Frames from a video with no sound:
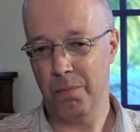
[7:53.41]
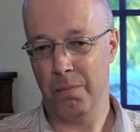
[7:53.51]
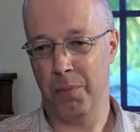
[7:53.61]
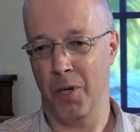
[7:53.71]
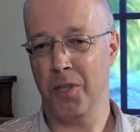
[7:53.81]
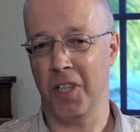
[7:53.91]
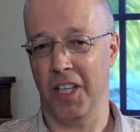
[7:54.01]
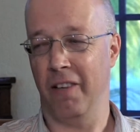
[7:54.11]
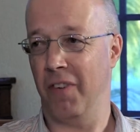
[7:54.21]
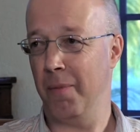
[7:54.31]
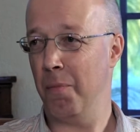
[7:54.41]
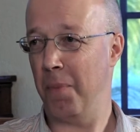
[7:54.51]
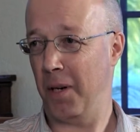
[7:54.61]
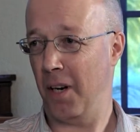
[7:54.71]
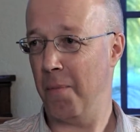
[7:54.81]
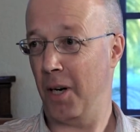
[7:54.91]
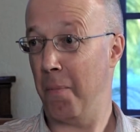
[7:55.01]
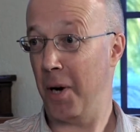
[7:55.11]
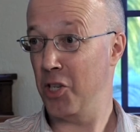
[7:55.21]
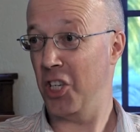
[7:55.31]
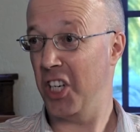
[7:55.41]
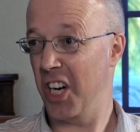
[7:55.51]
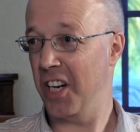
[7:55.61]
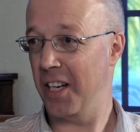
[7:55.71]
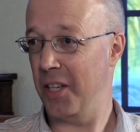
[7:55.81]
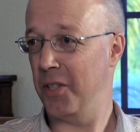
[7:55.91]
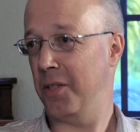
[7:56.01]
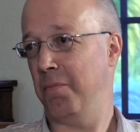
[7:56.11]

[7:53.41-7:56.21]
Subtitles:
personally, if I'm among a bunch of guys,